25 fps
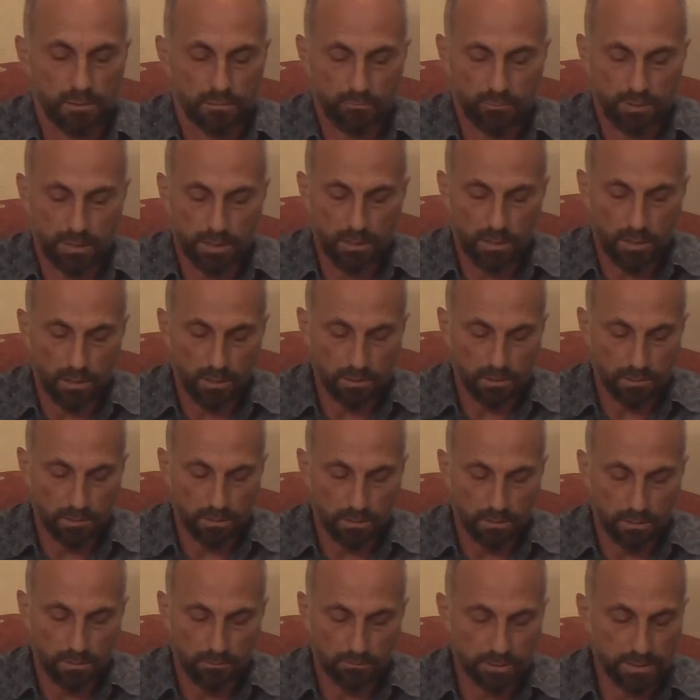
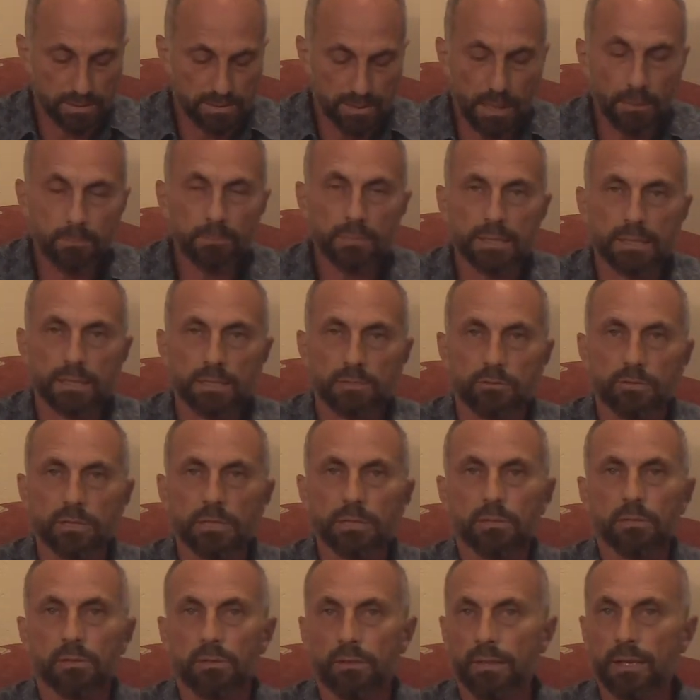resembling
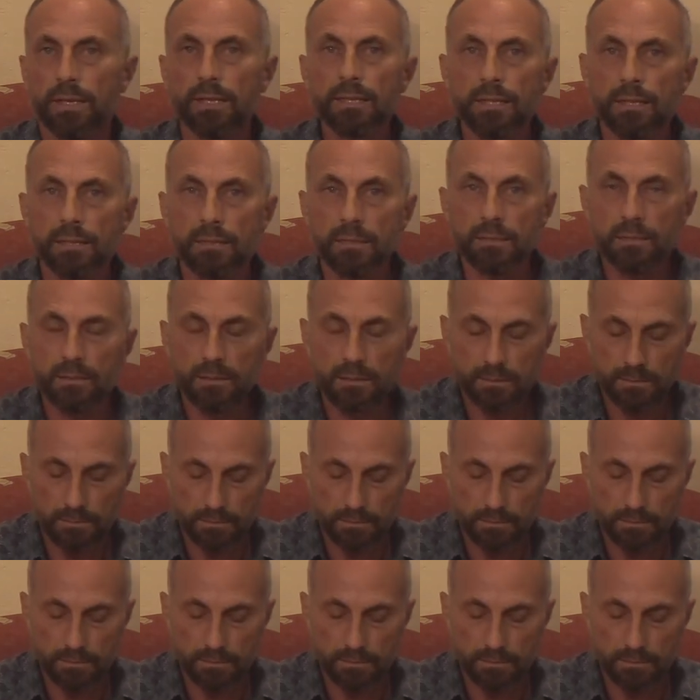critical thinking?